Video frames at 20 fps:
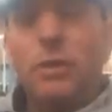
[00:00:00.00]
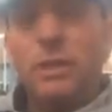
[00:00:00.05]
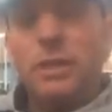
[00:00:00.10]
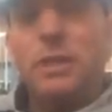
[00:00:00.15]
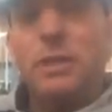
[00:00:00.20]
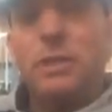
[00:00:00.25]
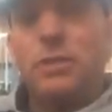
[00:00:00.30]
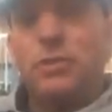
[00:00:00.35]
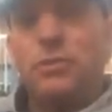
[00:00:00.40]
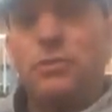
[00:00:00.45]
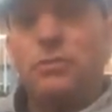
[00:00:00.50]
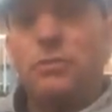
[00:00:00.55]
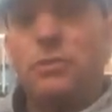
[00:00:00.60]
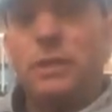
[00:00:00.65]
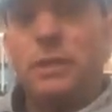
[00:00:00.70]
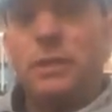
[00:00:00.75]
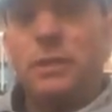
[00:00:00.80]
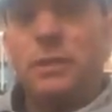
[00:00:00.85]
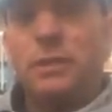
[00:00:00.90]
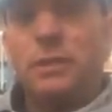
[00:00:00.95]
what you
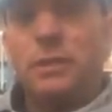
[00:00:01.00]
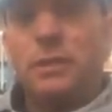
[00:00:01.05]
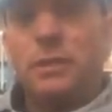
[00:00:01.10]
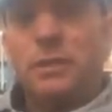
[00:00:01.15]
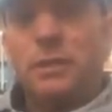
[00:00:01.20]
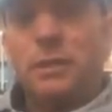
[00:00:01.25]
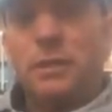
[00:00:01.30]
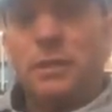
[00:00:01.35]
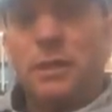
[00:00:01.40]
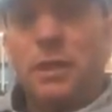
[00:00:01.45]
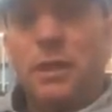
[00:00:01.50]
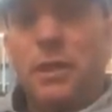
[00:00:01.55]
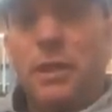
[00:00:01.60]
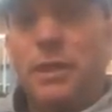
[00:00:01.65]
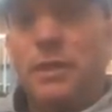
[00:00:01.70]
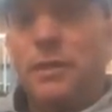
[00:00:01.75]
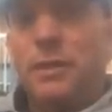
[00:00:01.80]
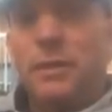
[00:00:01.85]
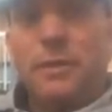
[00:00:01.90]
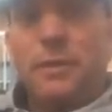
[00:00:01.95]
enjoy, you know,
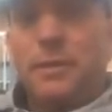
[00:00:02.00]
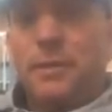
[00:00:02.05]
and